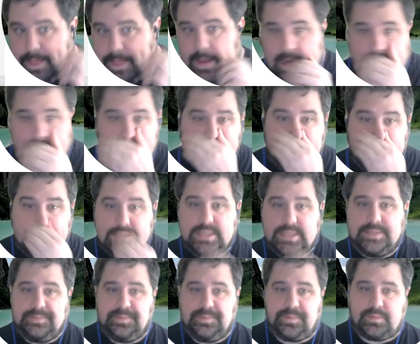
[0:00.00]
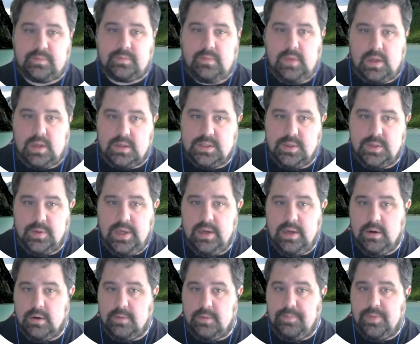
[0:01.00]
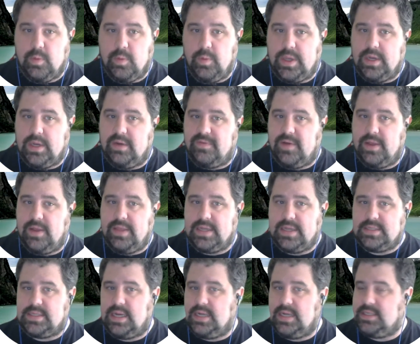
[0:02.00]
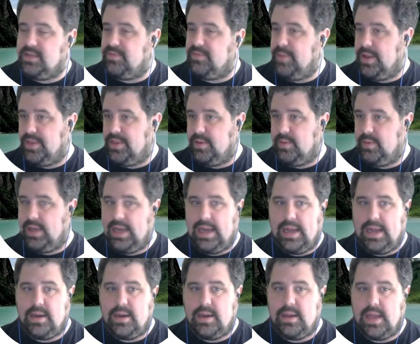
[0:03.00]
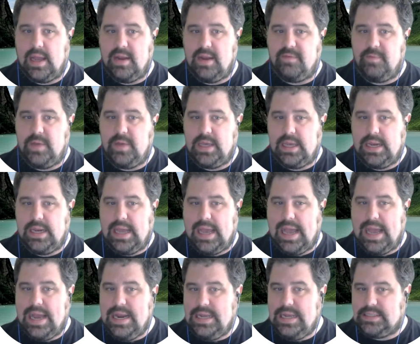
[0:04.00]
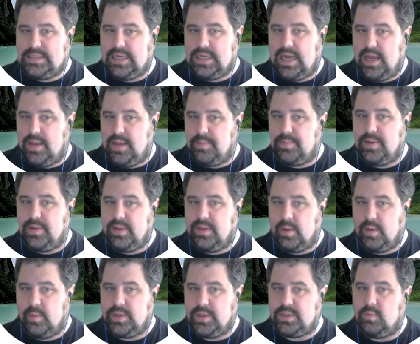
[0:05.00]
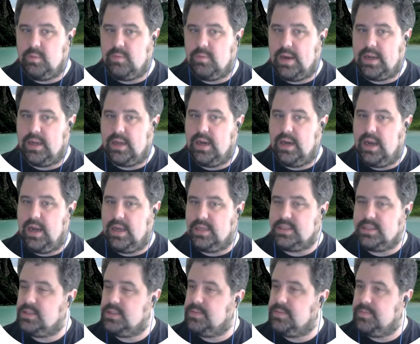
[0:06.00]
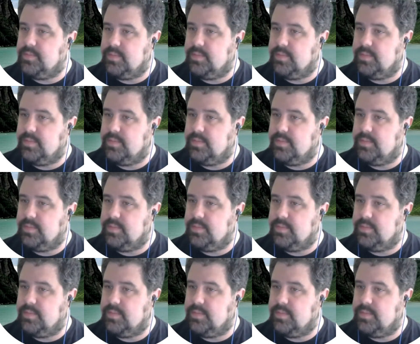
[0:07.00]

In any case, so here we can define that size of method we had, and if we get any type that we don't recognize,